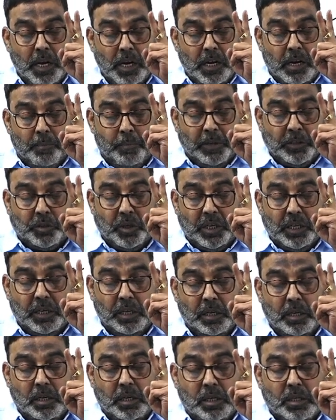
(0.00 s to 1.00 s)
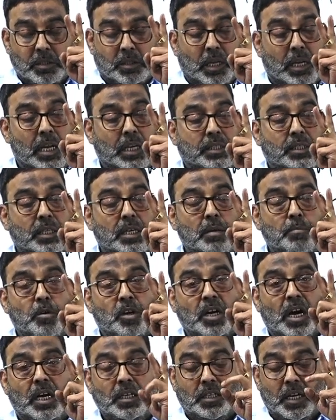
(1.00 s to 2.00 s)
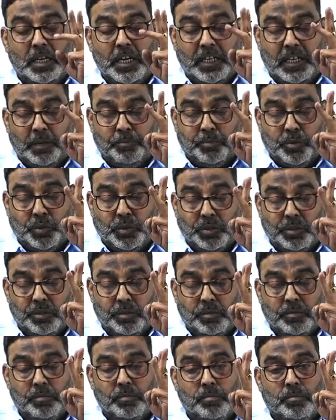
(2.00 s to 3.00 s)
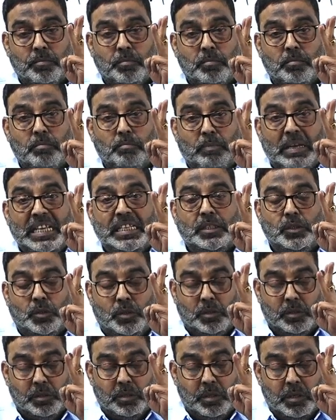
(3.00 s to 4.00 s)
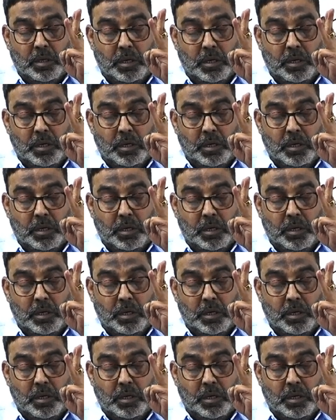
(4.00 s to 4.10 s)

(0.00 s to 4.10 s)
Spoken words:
Number three, selection among alternatives means.